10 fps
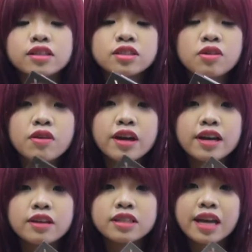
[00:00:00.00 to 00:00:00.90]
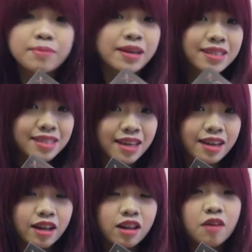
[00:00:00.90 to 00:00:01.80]
So that being
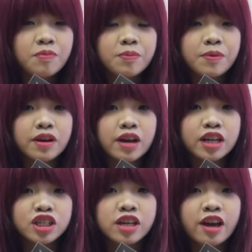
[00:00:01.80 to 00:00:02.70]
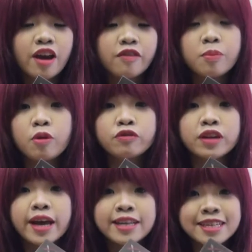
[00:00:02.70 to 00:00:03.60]
said, a lot of people actually have both
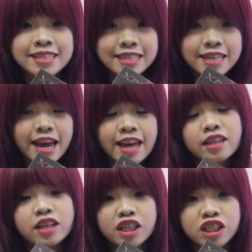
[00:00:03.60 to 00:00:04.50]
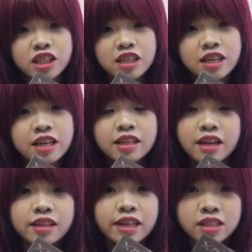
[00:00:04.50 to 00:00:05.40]
the SSD and the HDD in
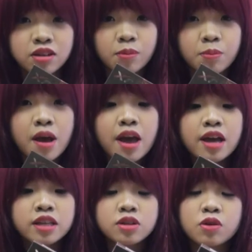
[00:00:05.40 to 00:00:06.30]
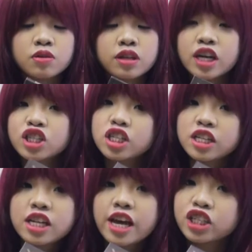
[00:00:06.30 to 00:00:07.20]
their desktop. So the
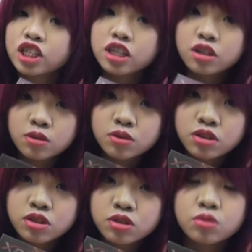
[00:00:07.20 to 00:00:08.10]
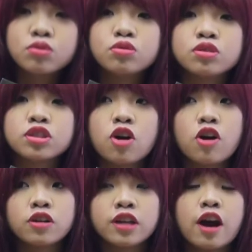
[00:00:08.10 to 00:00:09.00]
HDD they actually use to
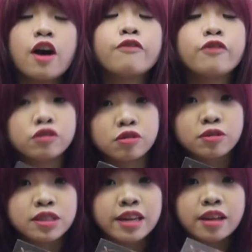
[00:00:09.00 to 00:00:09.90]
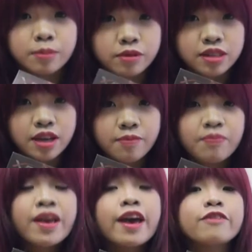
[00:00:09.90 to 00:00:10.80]
store their photos and their music,
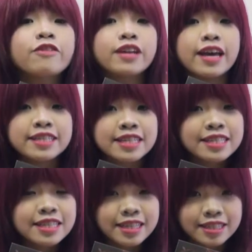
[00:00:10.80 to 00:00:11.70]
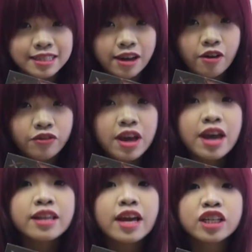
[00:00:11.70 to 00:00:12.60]
and for the SSD itself,
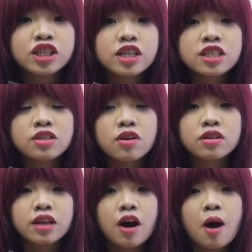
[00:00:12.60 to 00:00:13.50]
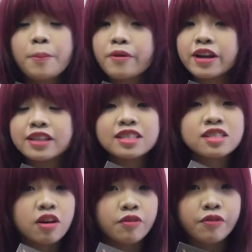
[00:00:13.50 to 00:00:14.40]
they actually store their operating
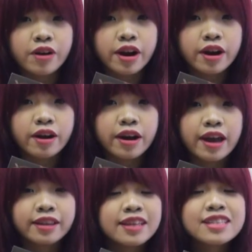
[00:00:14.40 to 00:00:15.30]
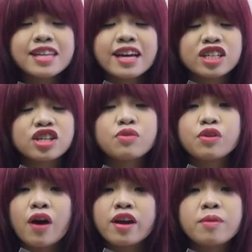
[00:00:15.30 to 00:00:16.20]
software, things that actually
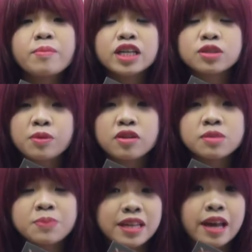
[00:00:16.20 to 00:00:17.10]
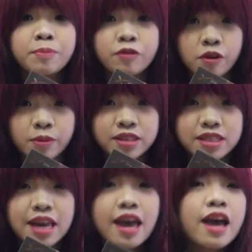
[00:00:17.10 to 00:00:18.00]
require much more speed and
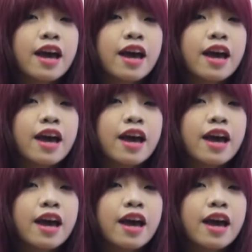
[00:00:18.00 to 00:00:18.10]
performance.